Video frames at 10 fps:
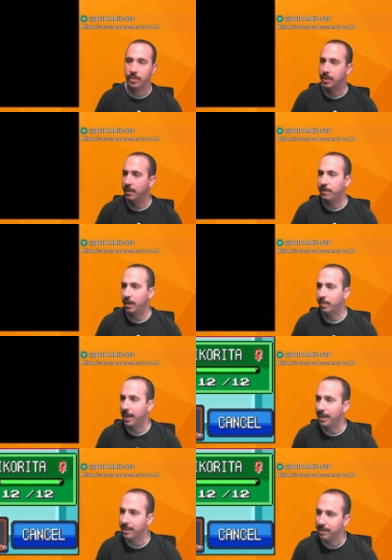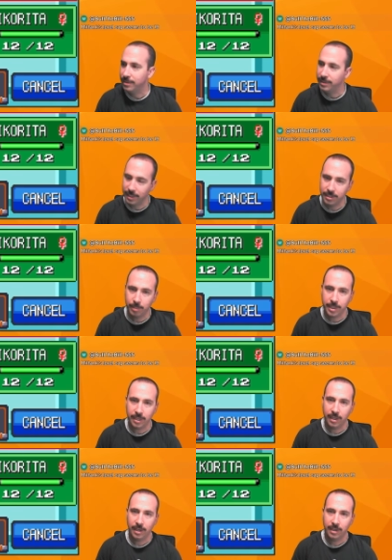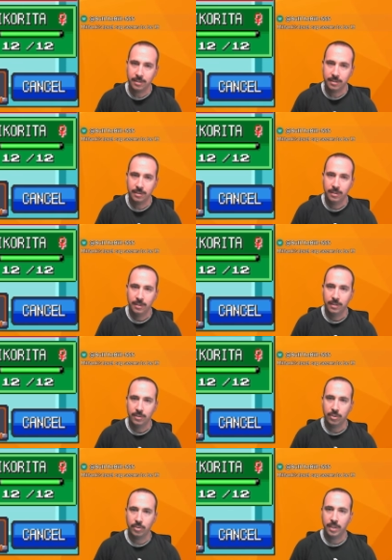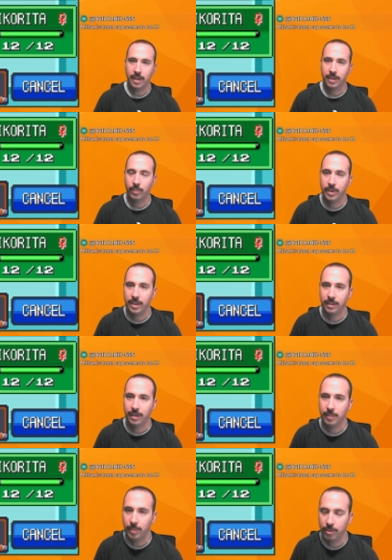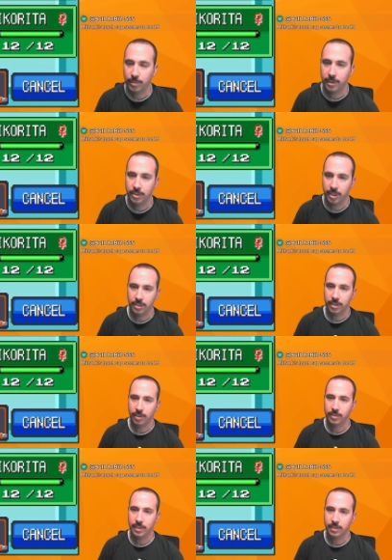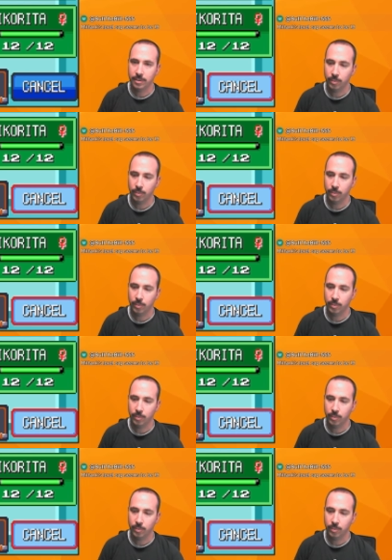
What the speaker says: save file back into PK Hex so that I could re-nickname the Pokemon and change the OTs as